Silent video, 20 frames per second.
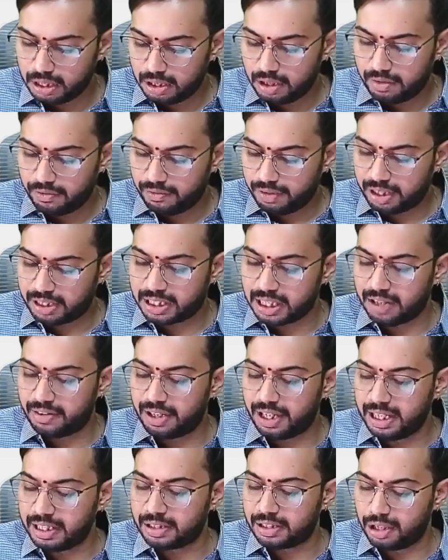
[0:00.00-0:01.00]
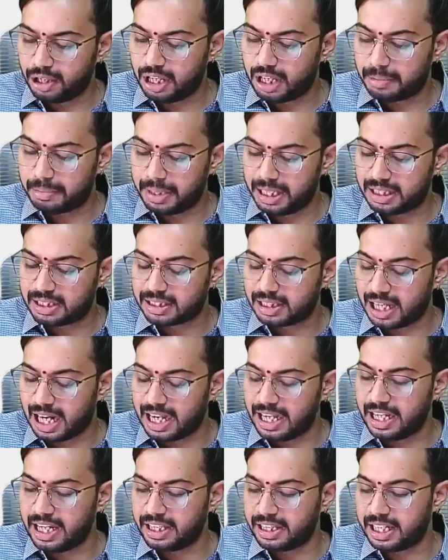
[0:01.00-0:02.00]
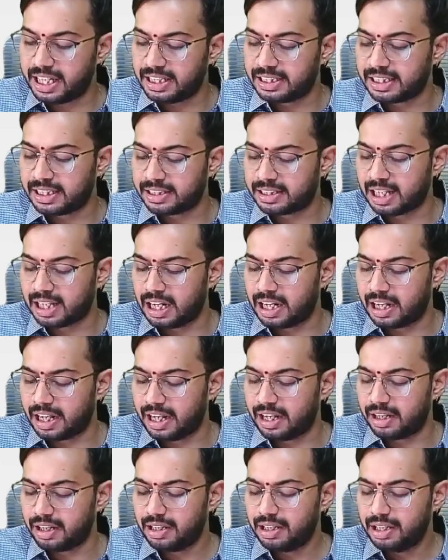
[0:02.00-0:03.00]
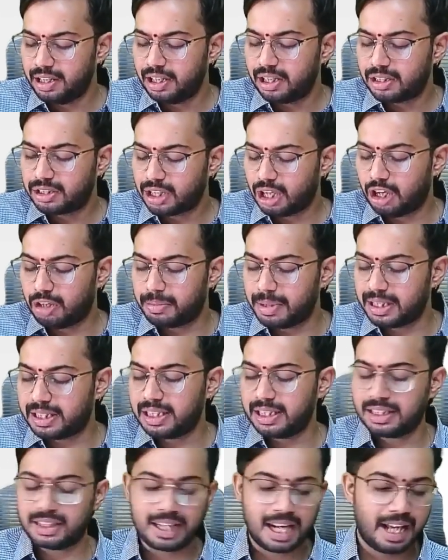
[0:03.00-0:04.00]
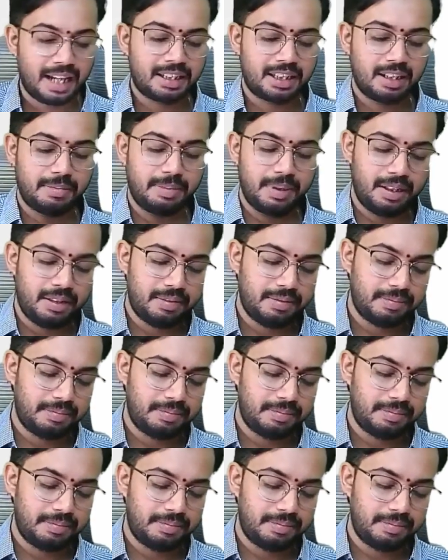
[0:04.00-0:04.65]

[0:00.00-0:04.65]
Whichever is lower means 93,600. So how much is taxable?